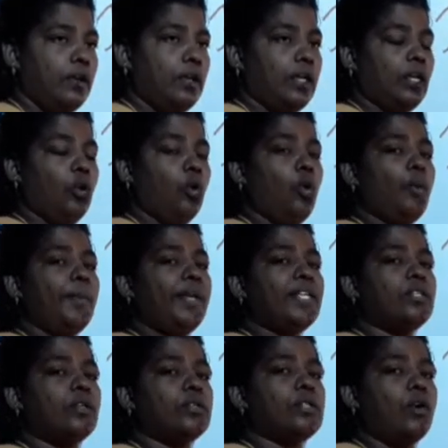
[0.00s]

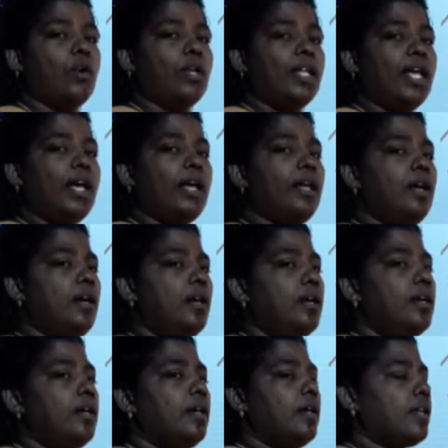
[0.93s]
kilometers on the
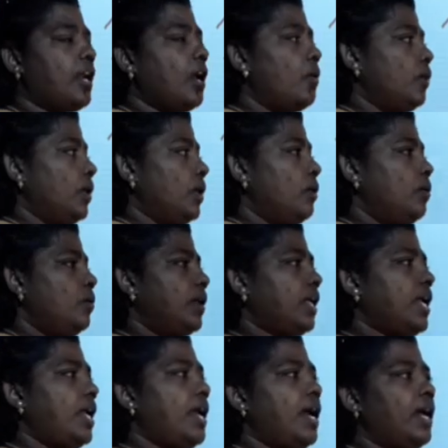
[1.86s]
ground.
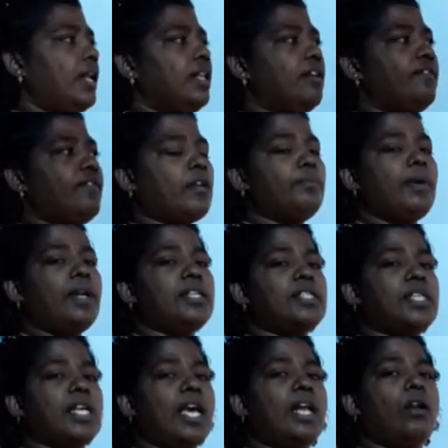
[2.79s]
Okay, and the verbal
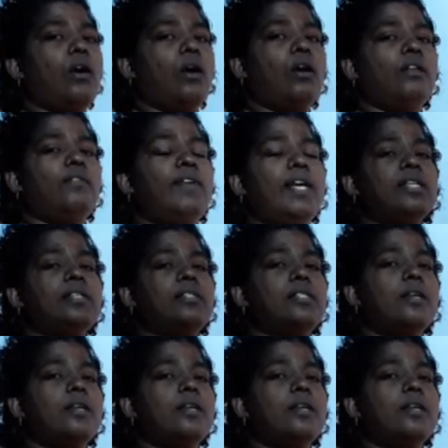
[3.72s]
scale always